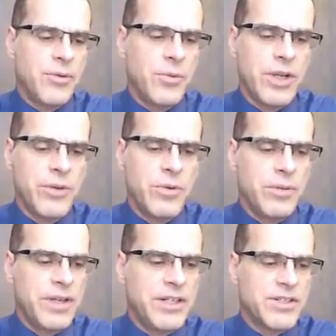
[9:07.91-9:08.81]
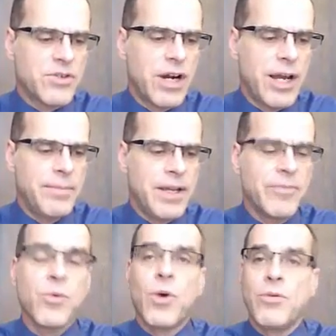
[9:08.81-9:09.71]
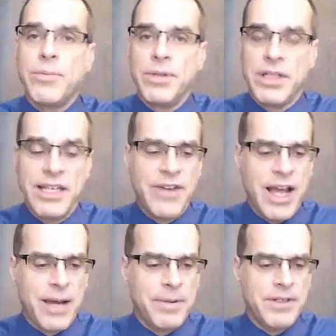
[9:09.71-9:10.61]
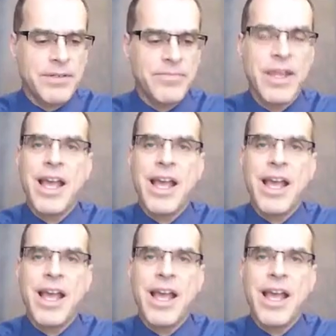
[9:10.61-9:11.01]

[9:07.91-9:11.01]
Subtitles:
We will be describing what we believe happened,